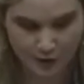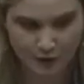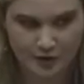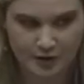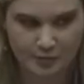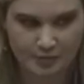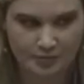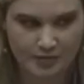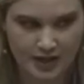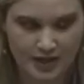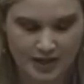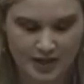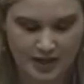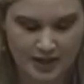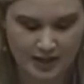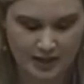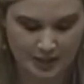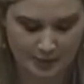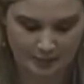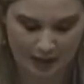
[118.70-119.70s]
to me,
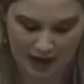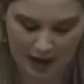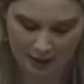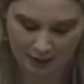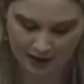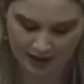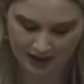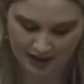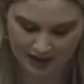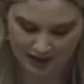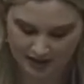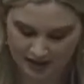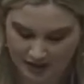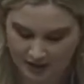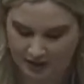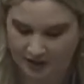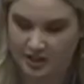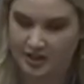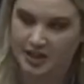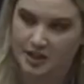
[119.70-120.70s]
the power that he
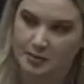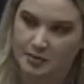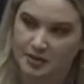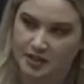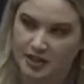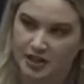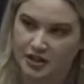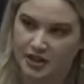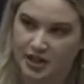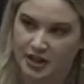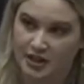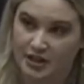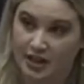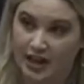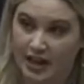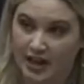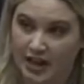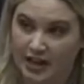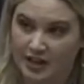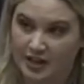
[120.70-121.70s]
held in his position
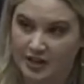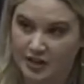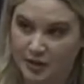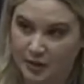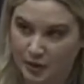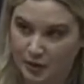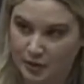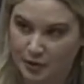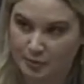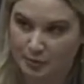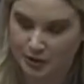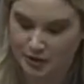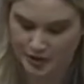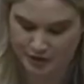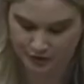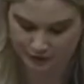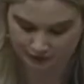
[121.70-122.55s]
and his close personal